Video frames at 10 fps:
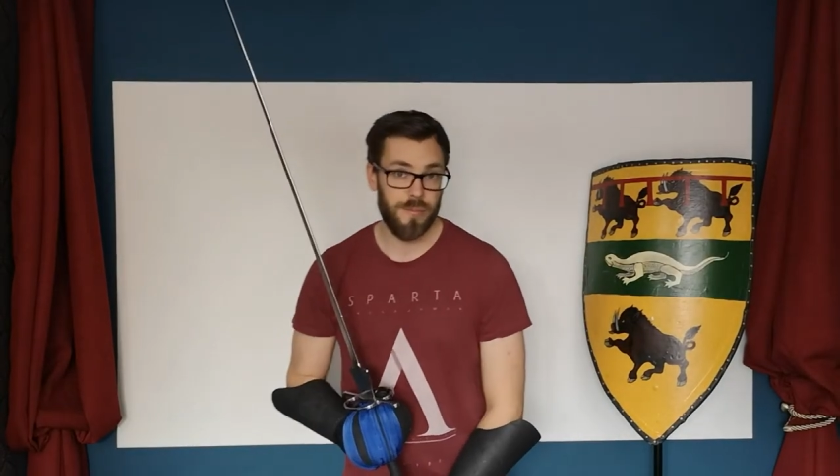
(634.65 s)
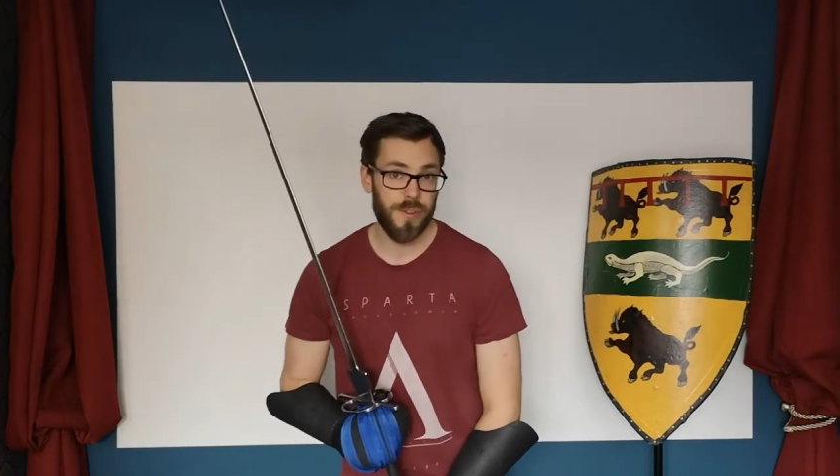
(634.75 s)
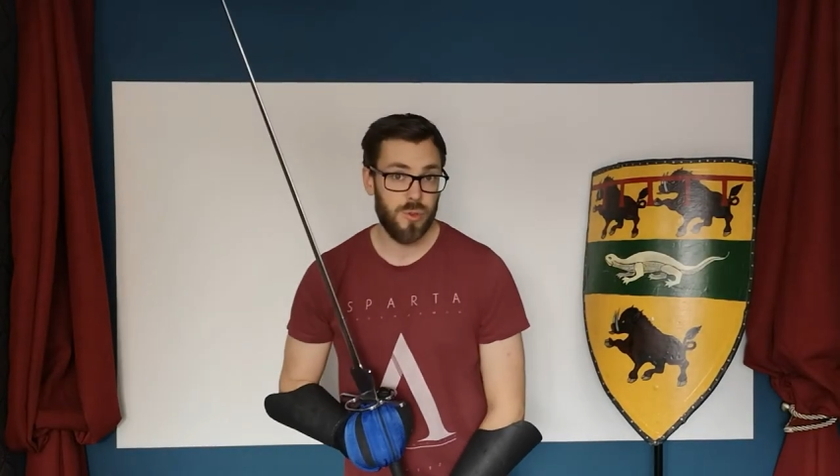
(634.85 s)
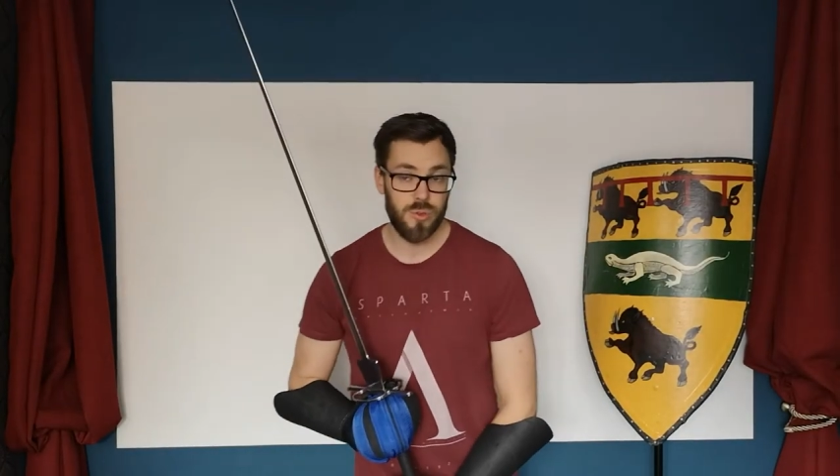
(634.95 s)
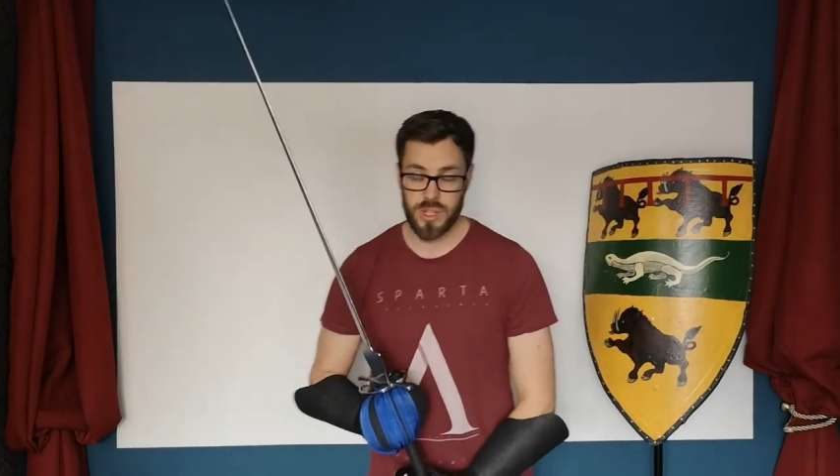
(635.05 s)

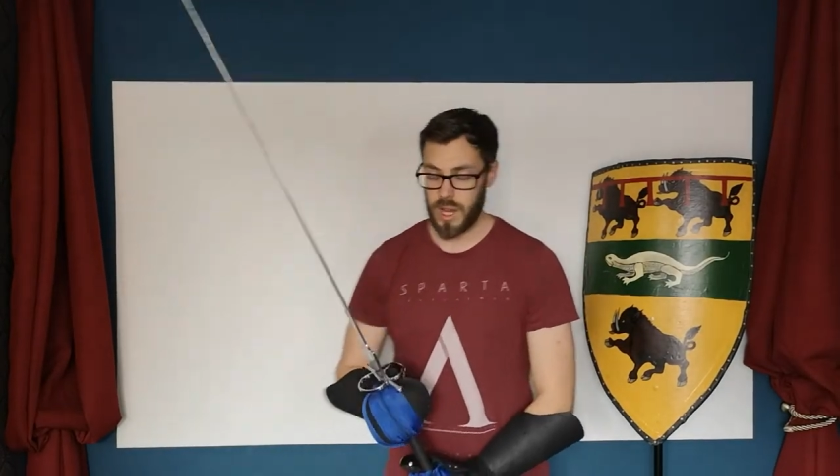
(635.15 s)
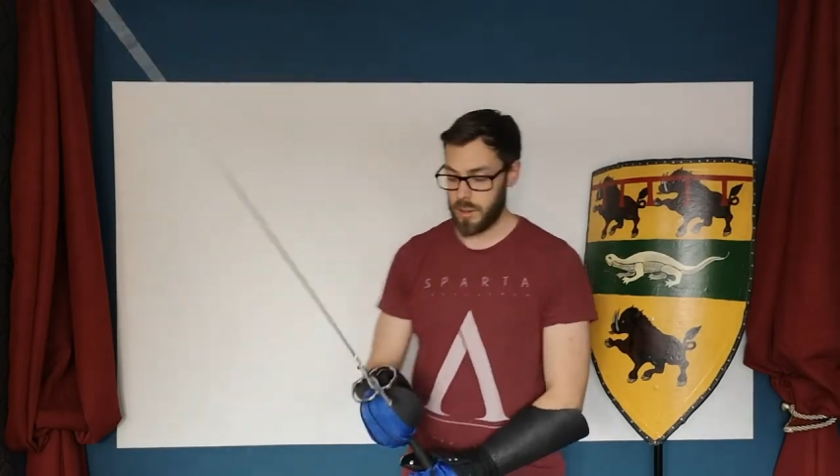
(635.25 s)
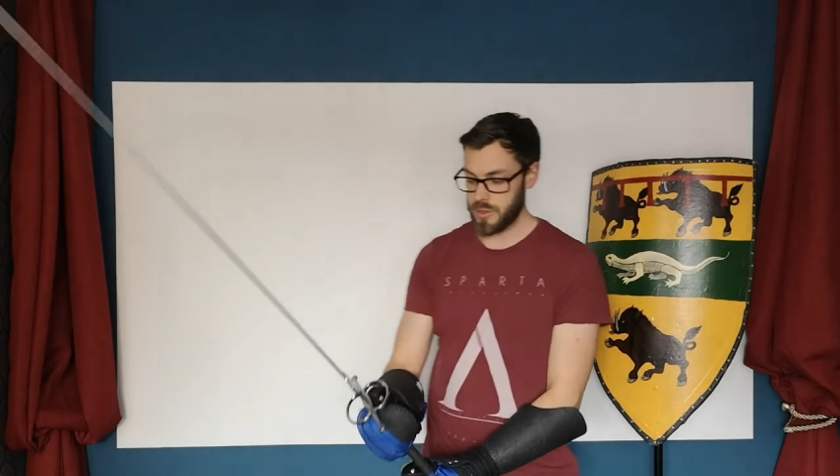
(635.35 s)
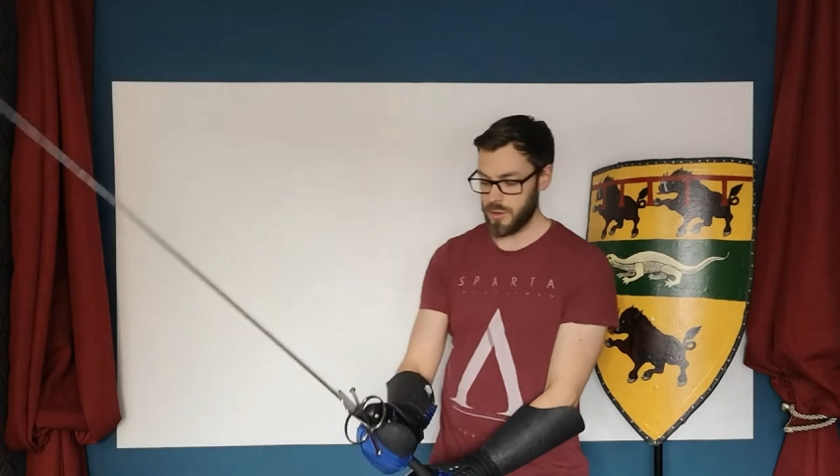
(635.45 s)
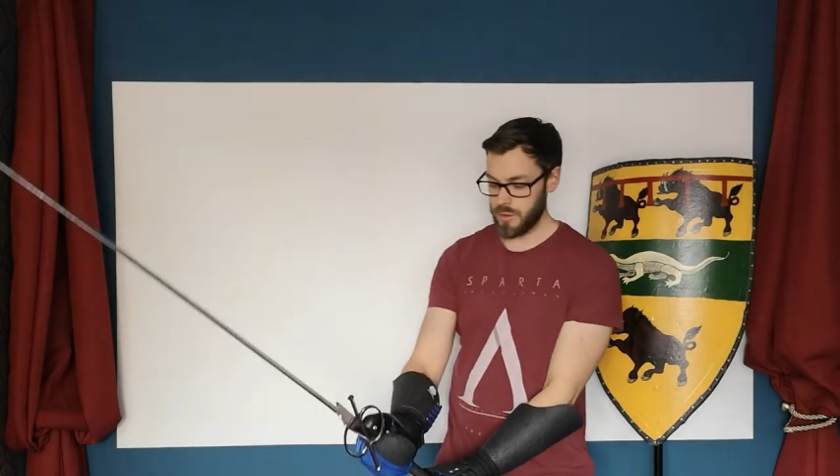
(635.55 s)
feels
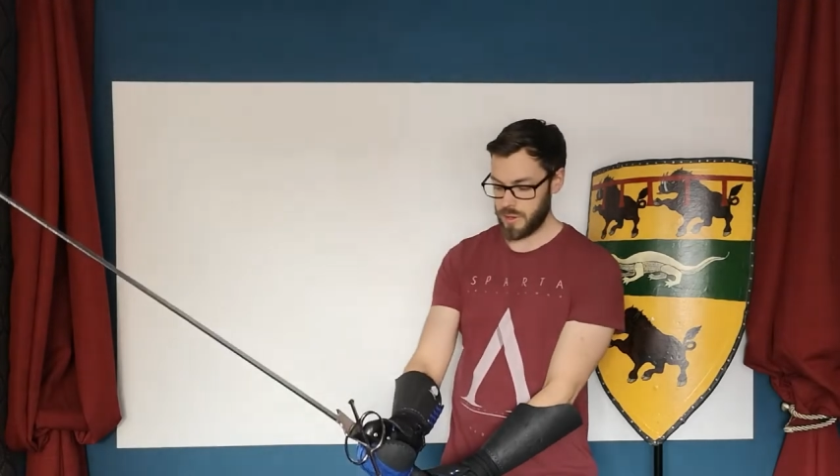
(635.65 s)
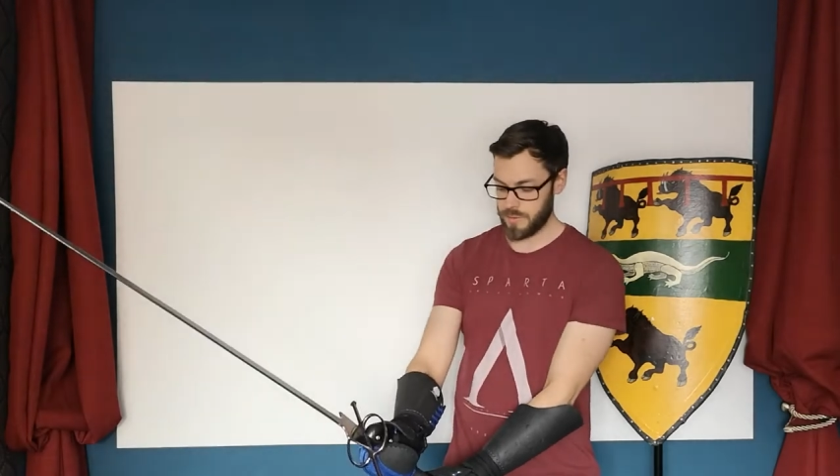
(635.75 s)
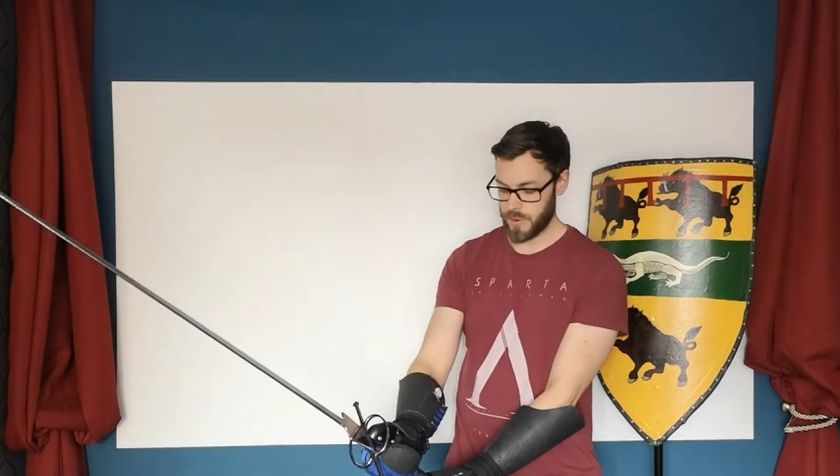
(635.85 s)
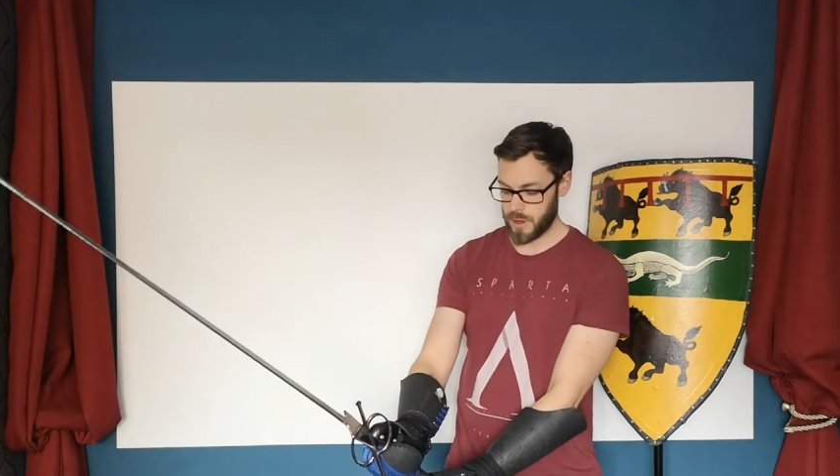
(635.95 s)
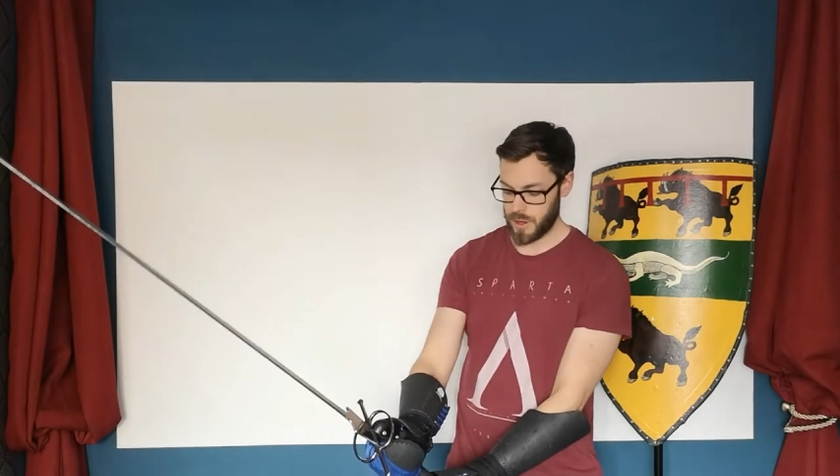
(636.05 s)
absolutely
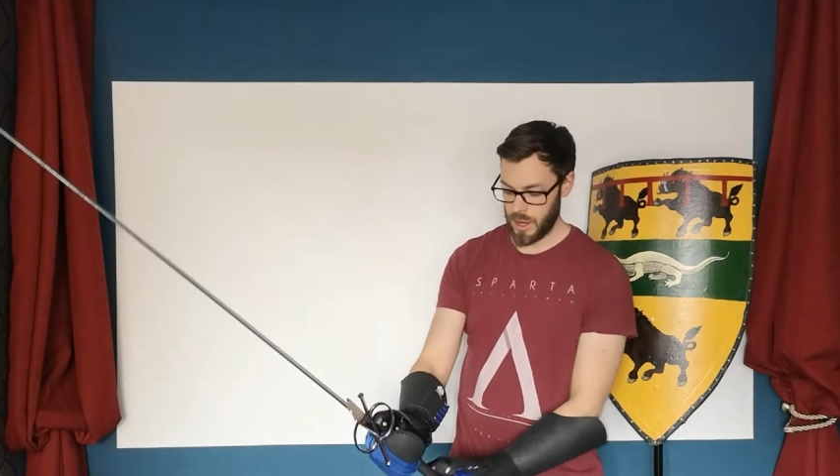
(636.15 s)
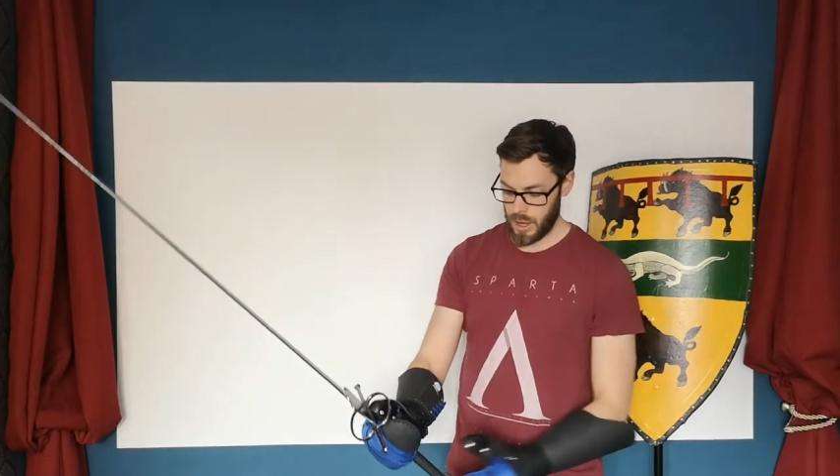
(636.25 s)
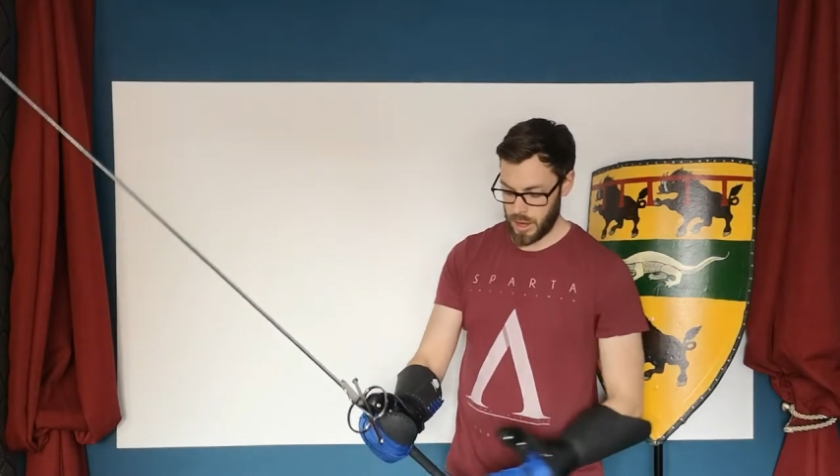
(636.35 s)
fine.